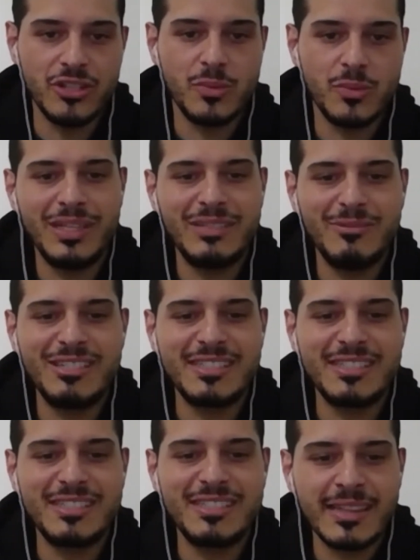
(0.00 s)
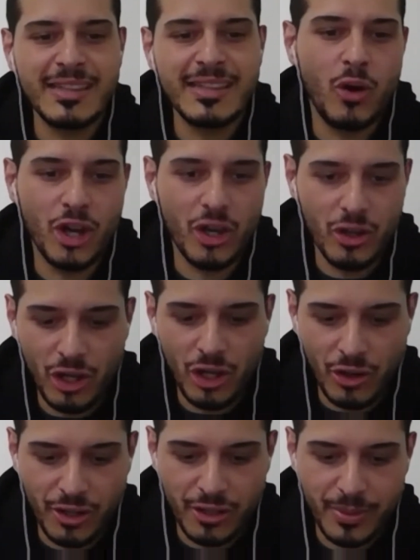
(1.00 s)
So we started that quite
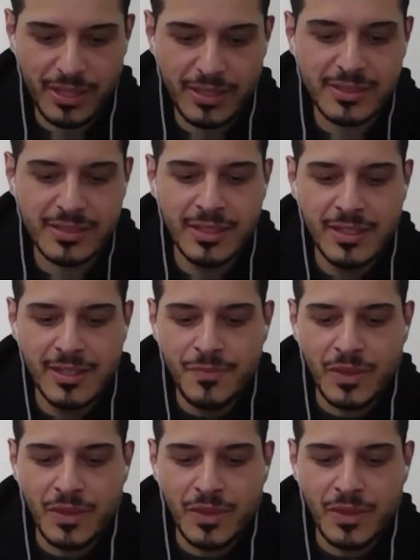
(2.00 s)
early on in the piece.